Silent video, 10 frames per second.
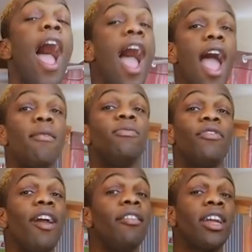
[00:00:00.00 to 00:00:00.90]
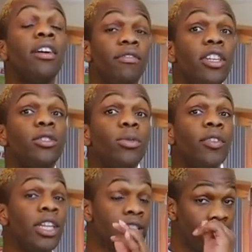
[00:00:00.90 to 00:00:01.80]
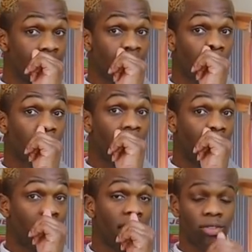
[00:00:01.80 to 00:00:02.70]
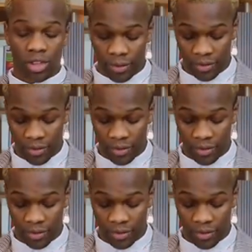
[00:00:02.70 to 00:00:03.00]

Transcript: I'm very convinced we really did something here. So